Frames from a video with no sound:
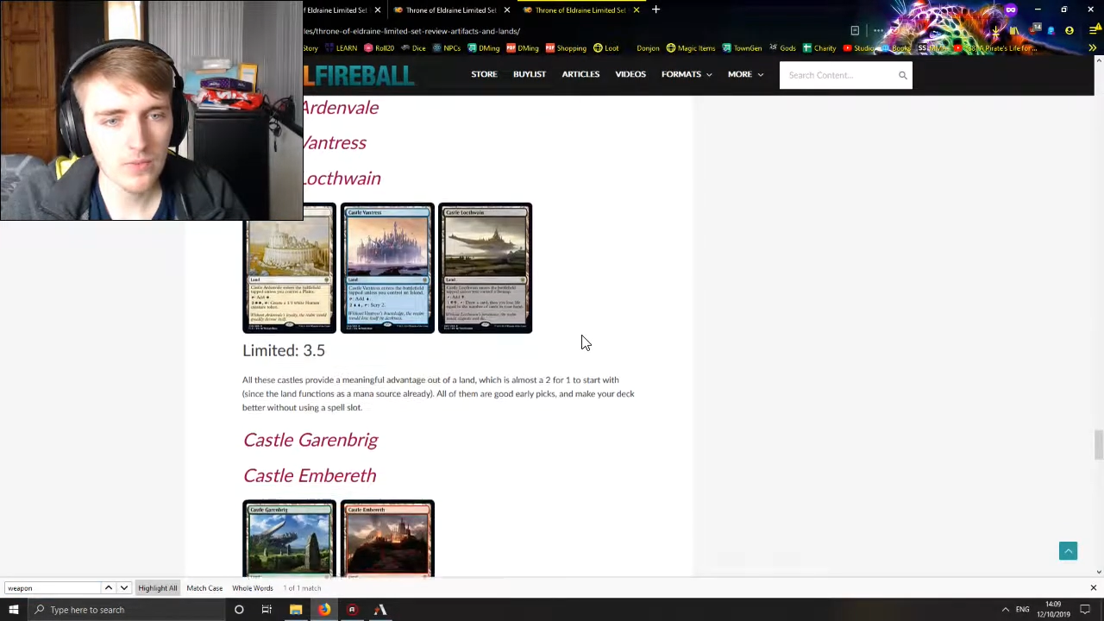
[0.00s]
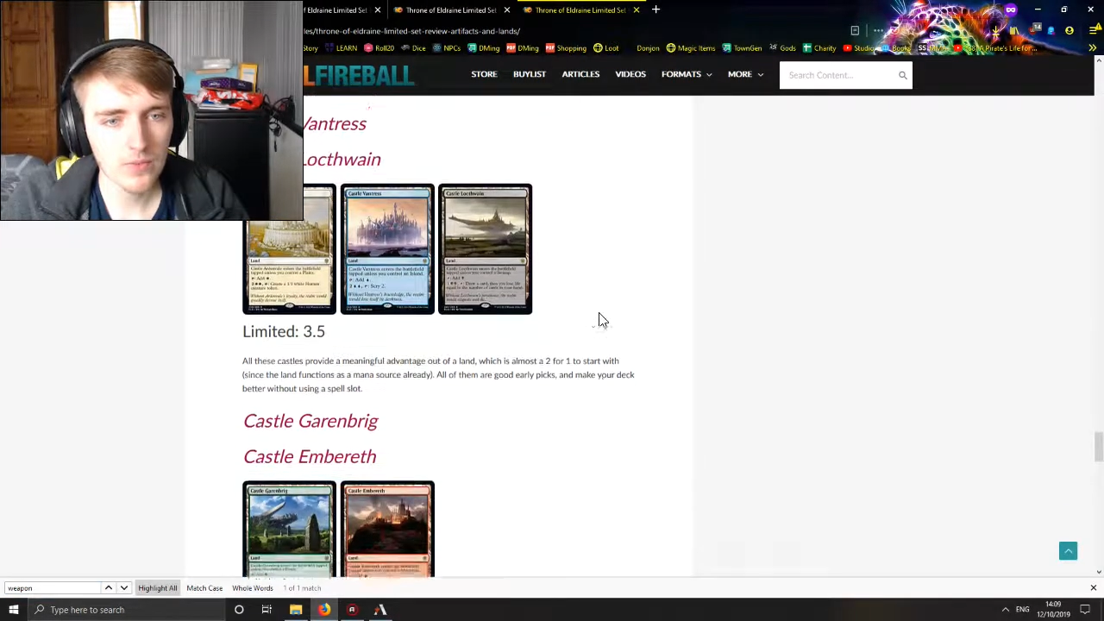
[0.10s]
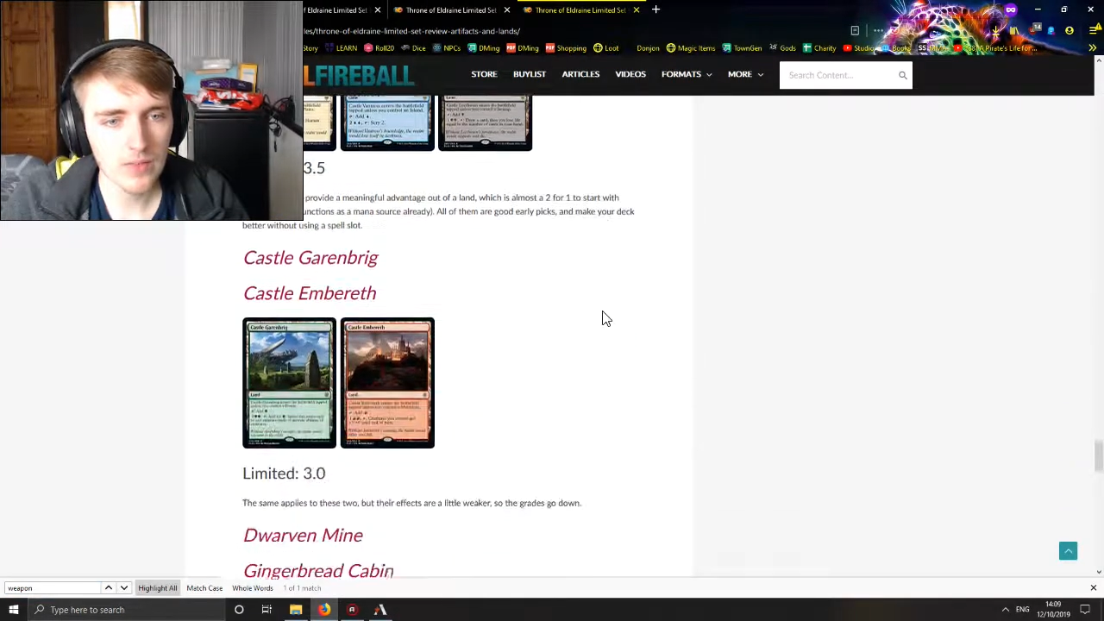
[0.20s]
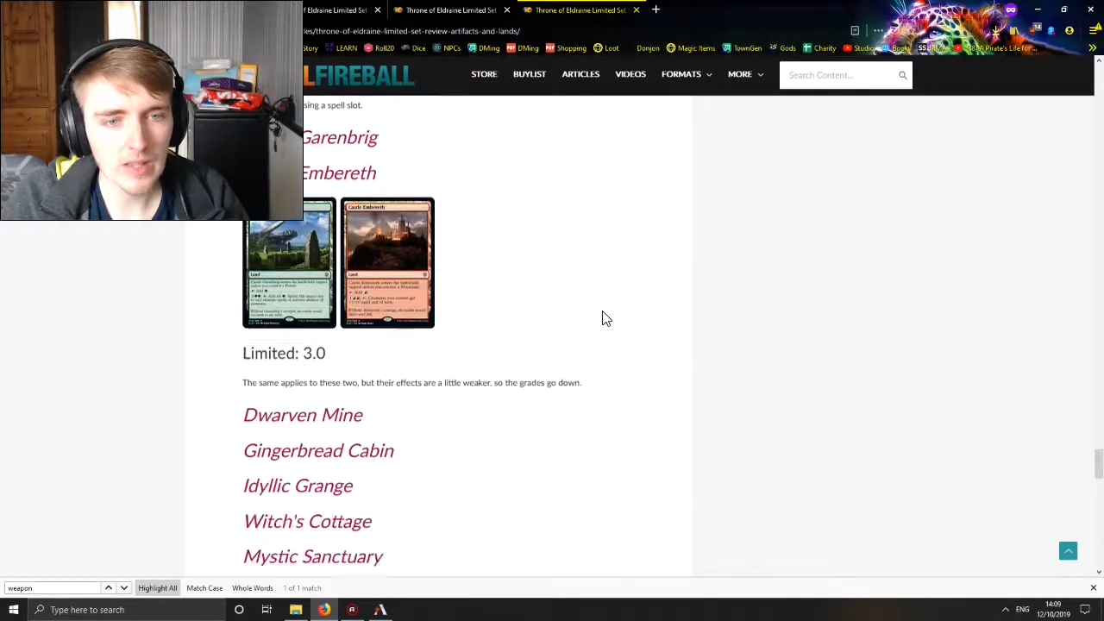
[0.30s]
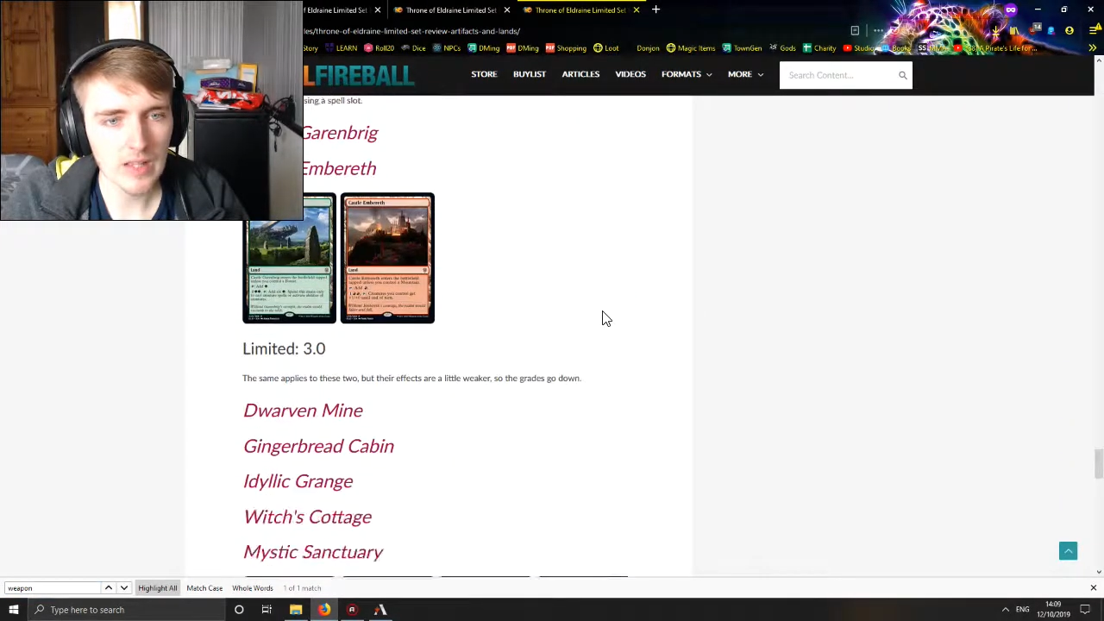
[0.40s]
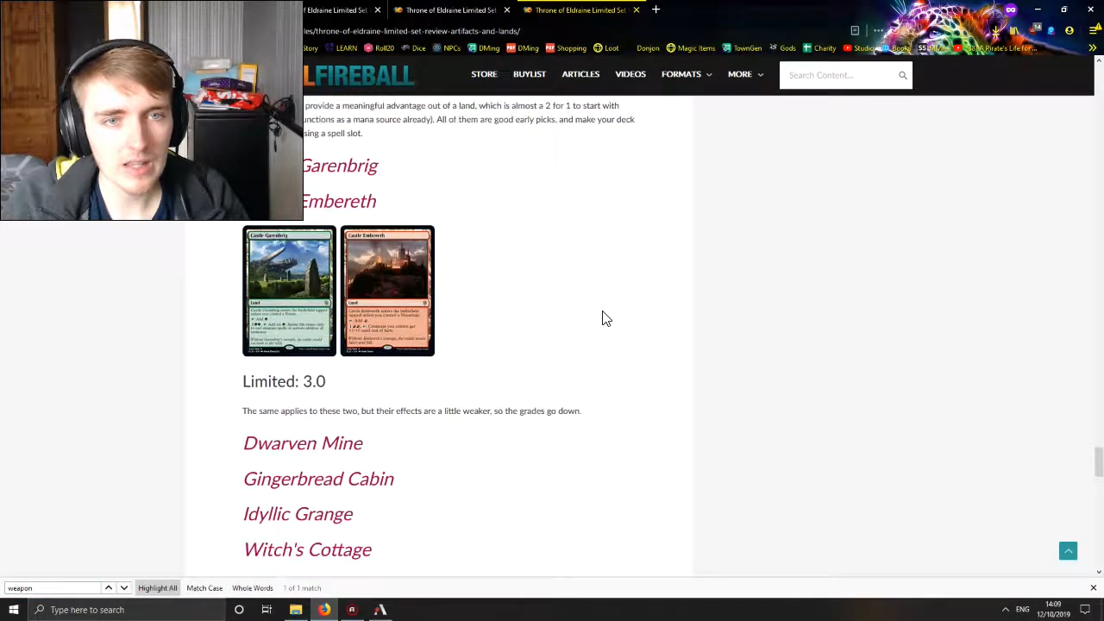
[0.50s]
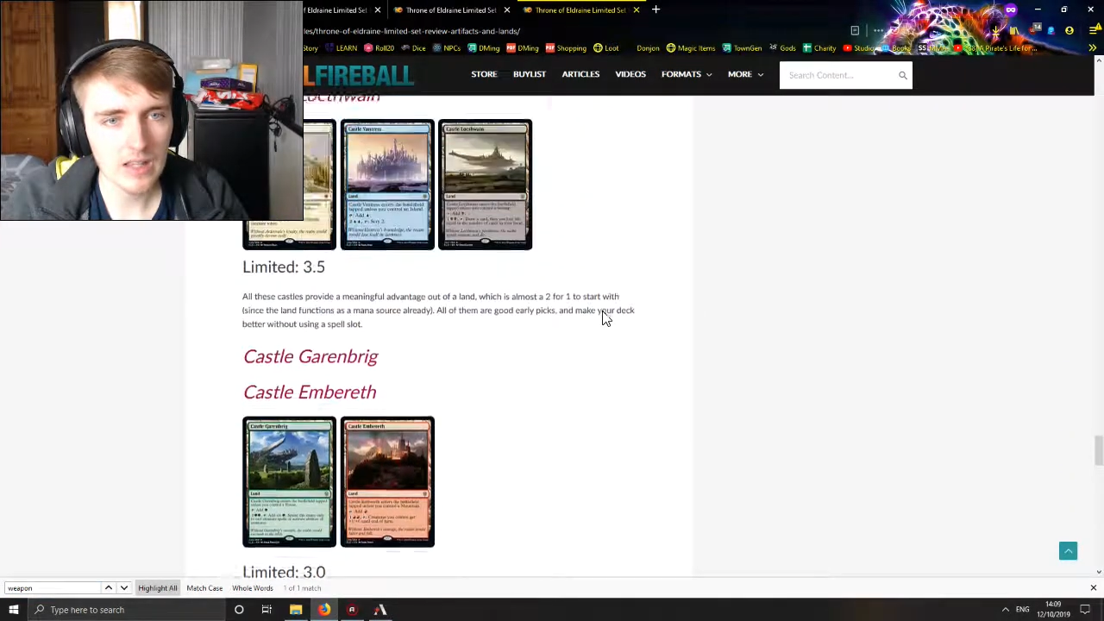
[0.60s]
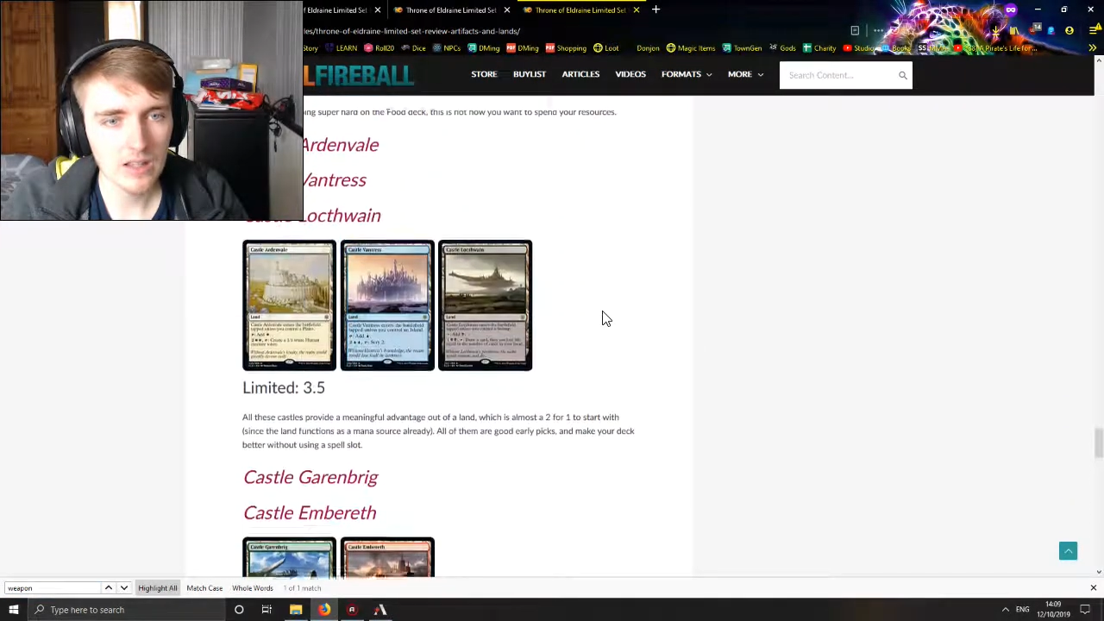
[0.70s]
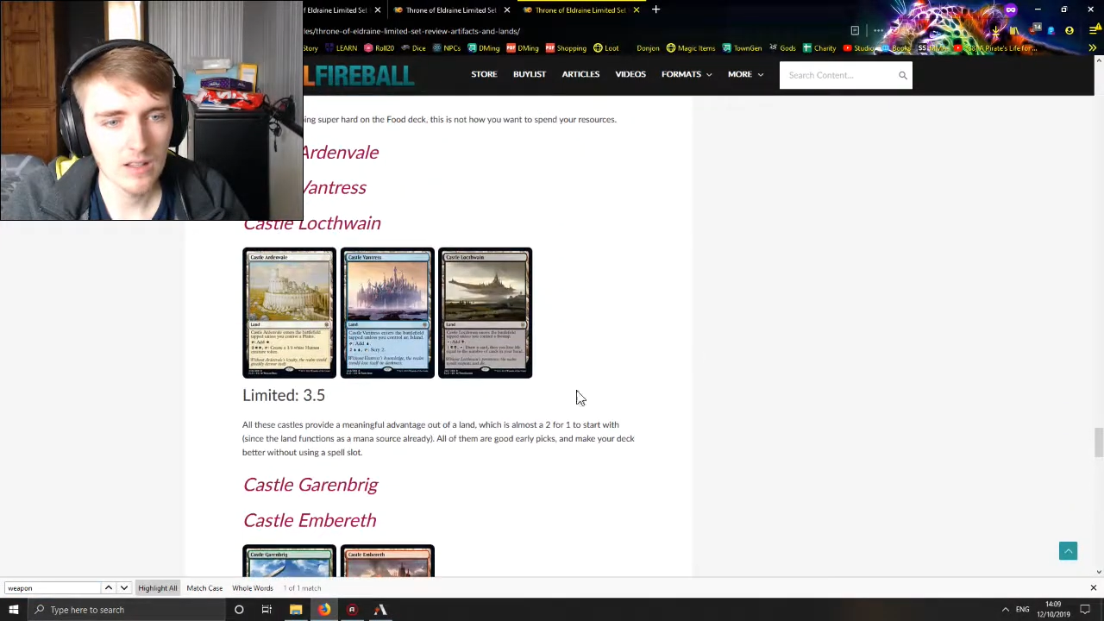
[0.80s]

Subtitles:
these.